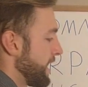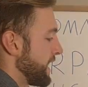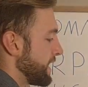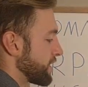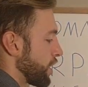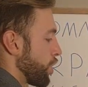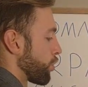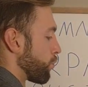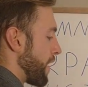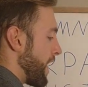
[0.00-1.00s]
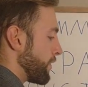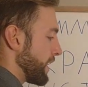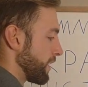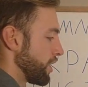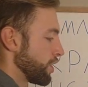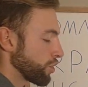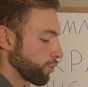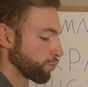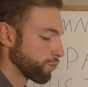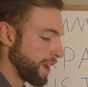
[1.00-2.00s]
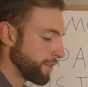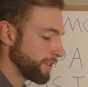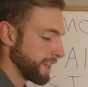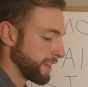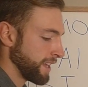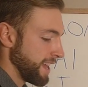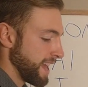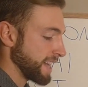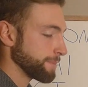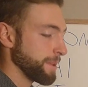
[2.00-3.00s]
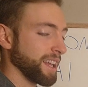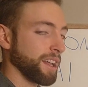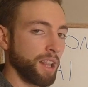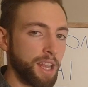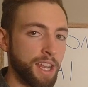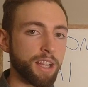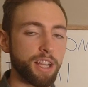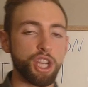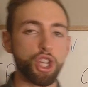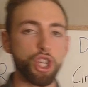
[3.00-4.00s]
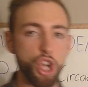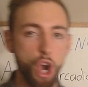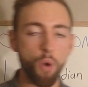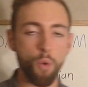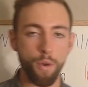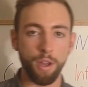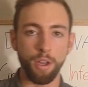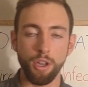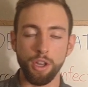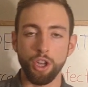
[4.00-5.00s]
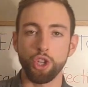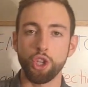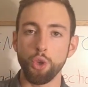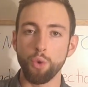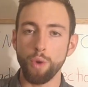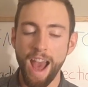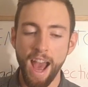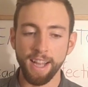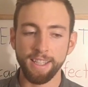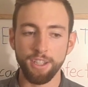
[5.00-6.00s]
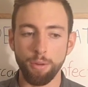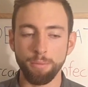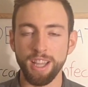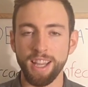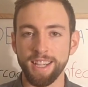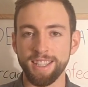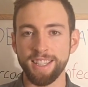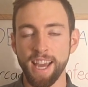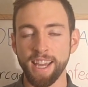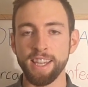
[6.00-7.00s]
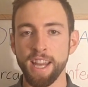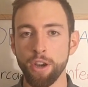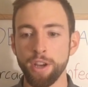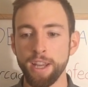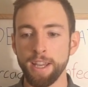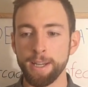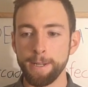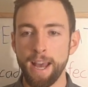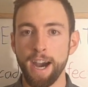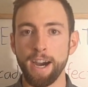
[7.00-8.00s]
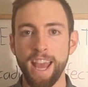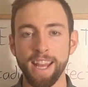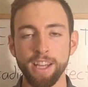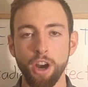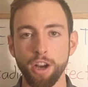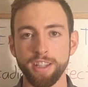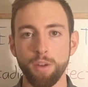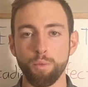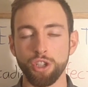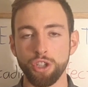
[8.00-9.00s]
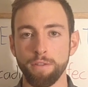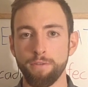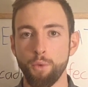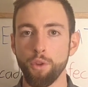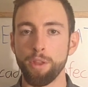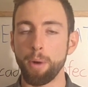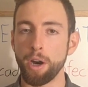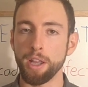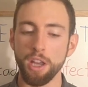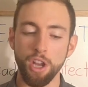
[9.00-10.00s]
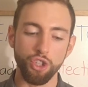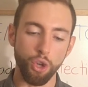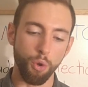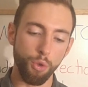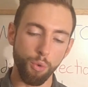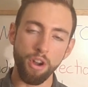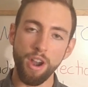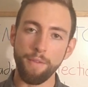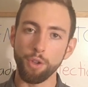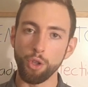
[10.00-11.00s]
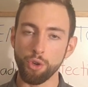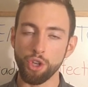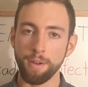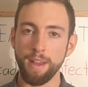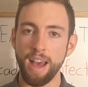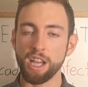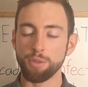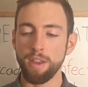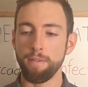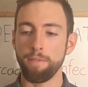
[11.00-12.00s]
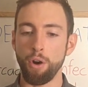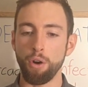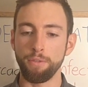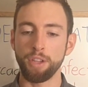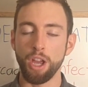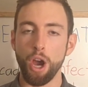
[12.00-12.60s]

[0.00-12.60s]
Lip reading: is grounding. So grounding has been clinically shown to act as almost like a secondary antioxidant reserve for the body. So throughout our evolution, as we evolved,